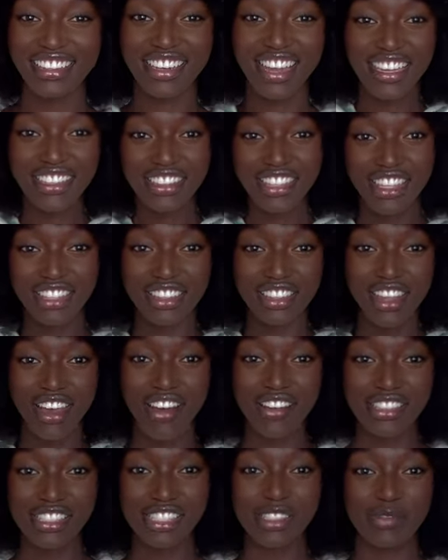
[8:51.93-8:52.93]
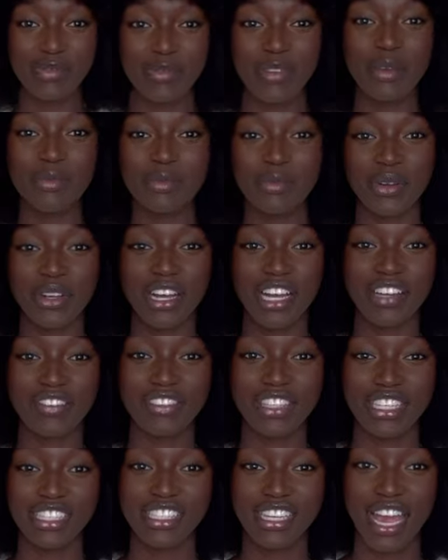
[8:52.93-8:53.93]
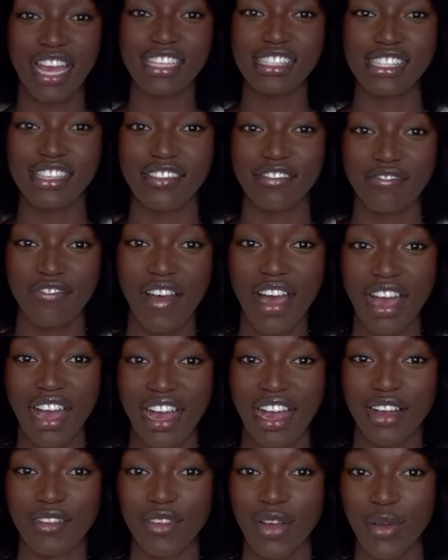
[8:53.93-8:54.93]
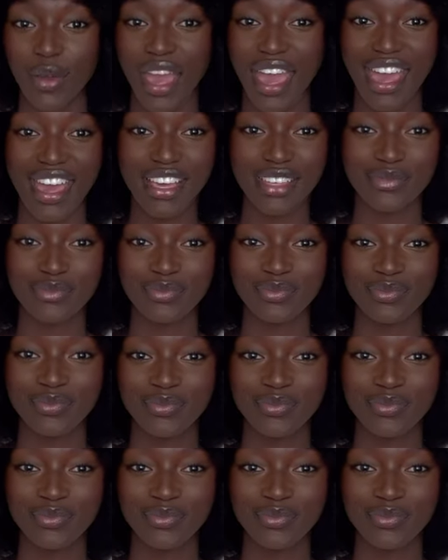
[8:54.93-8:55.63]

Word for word: Not the lost member of the Jackson 5, okay?